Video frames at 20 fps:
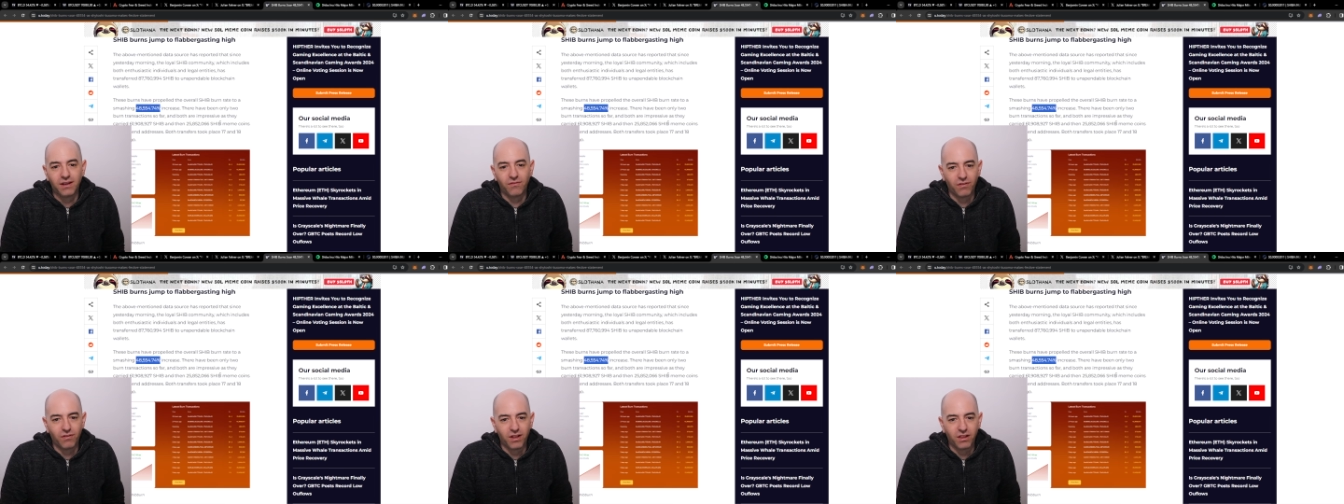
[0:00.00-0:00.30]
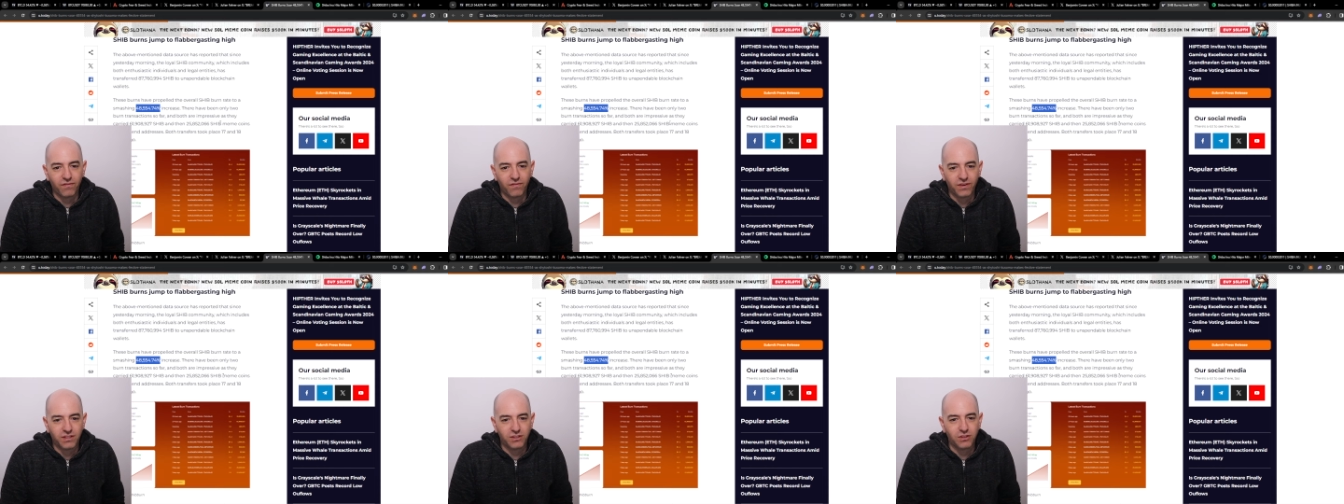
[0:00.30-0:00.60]

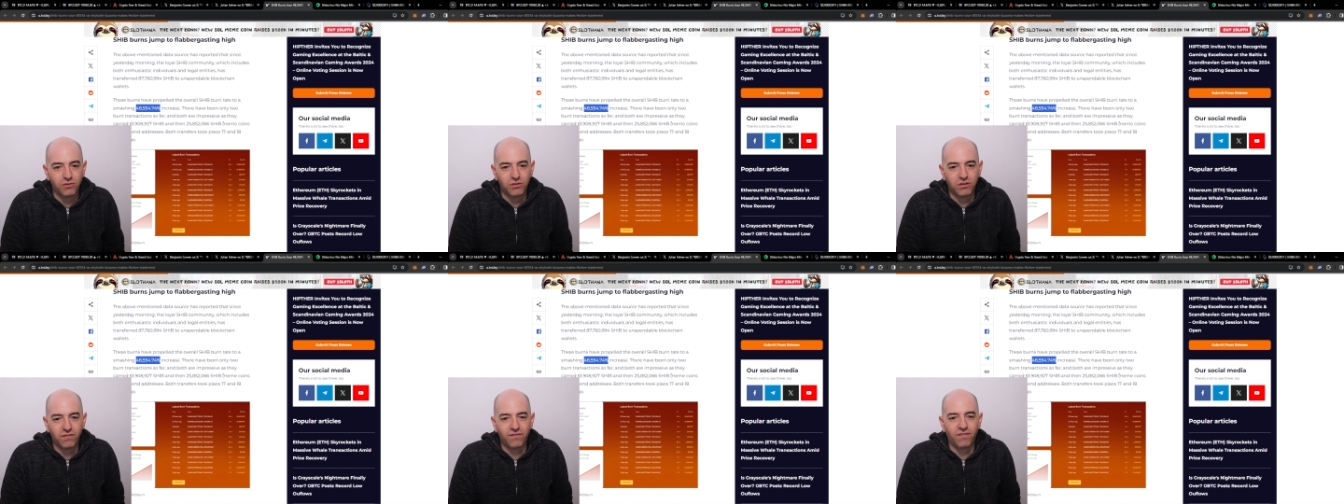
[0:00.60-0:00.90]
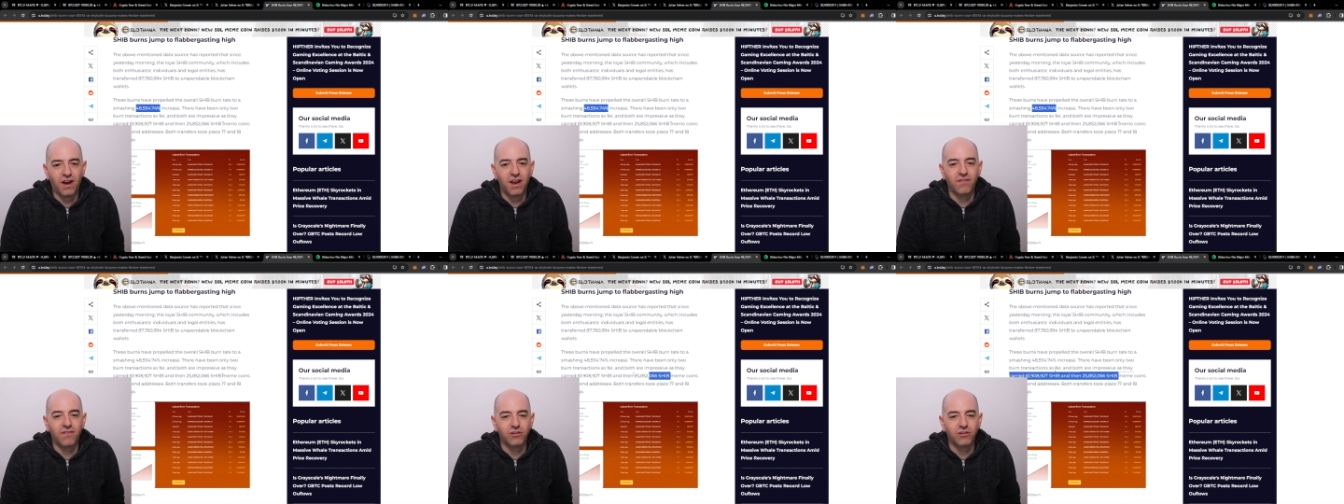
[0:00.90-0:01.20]
Relevant to the
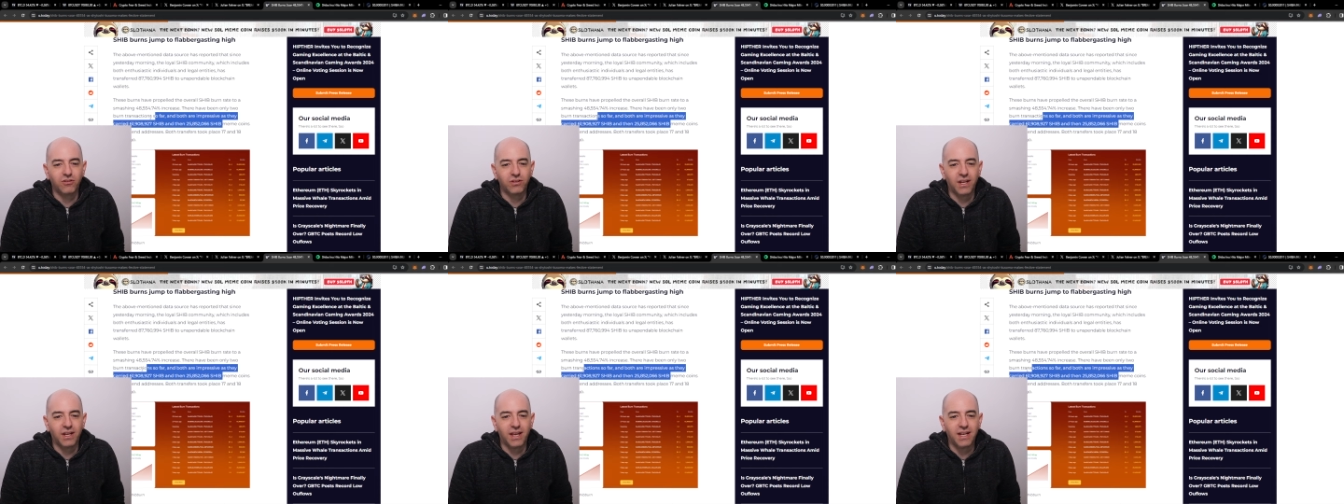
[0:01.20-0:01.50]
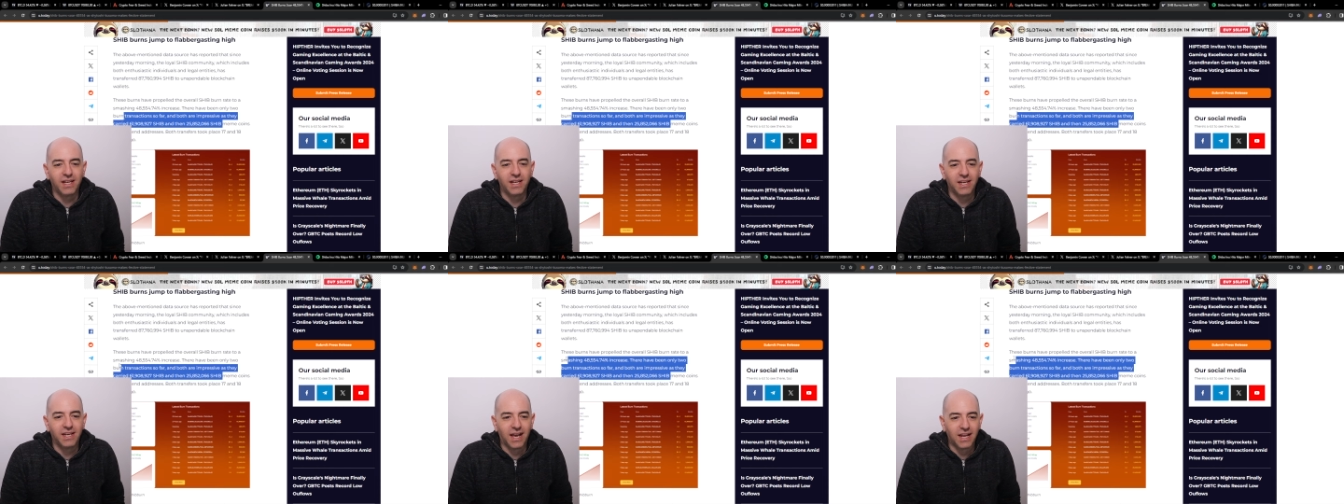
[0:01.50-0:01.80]

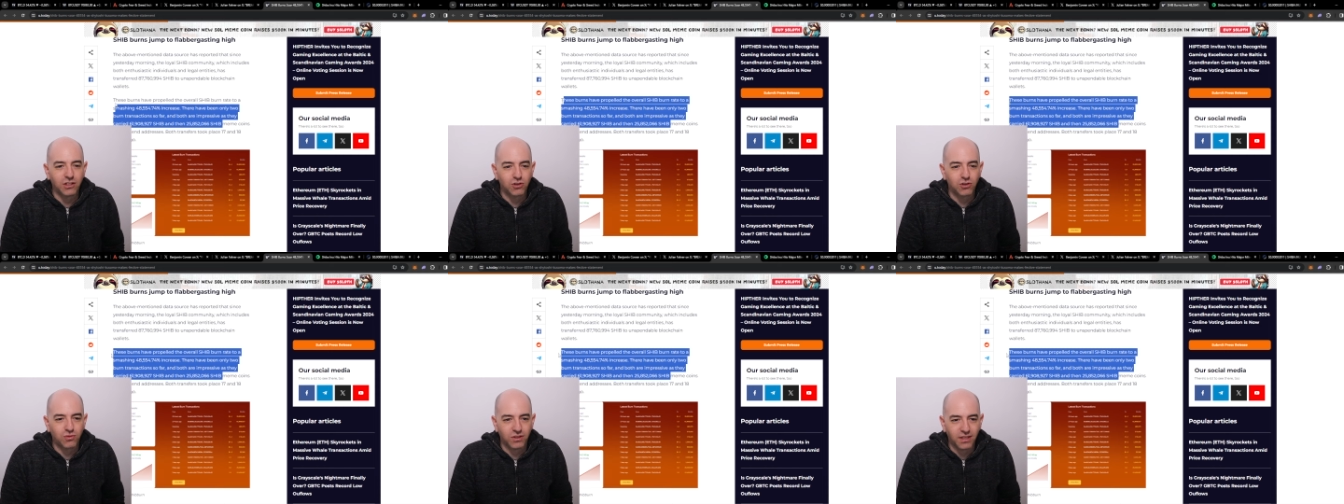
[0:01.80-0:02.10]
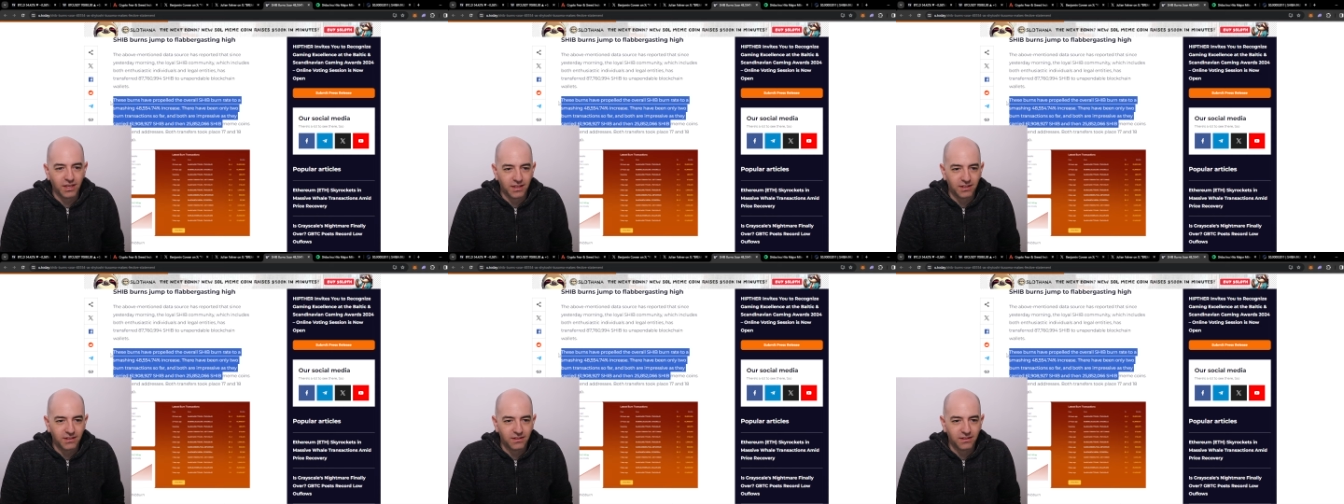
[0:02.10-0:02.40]
589
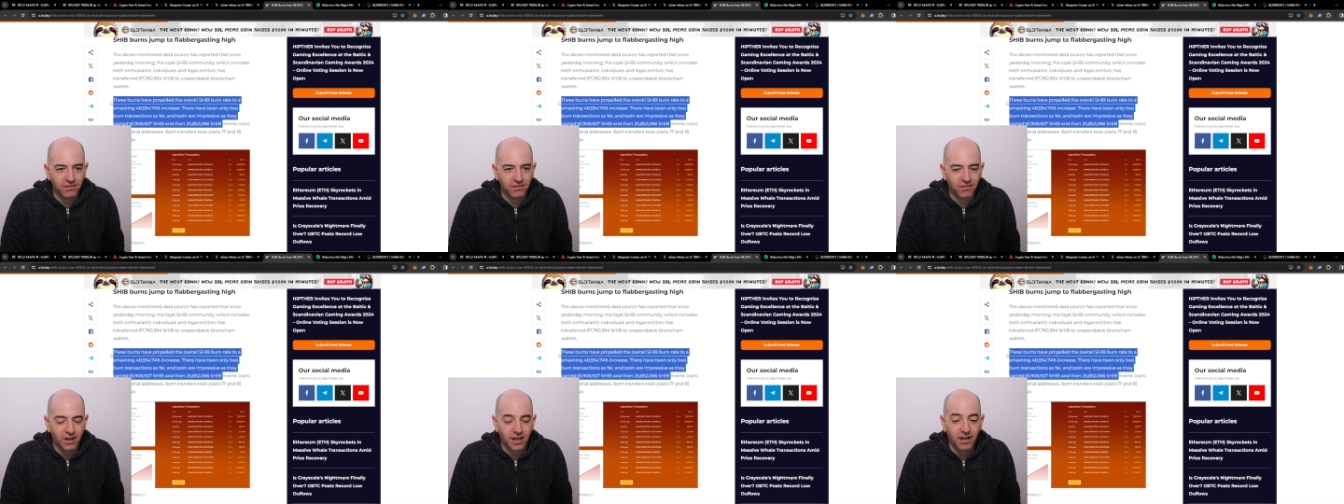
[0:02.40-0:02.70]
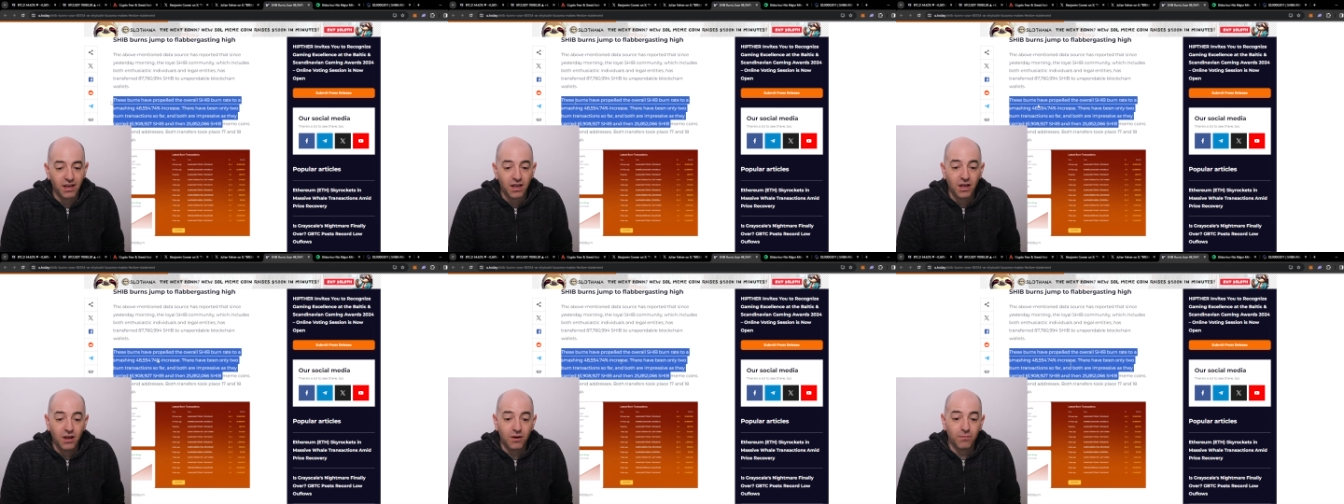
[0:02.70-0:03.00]
trillion, right?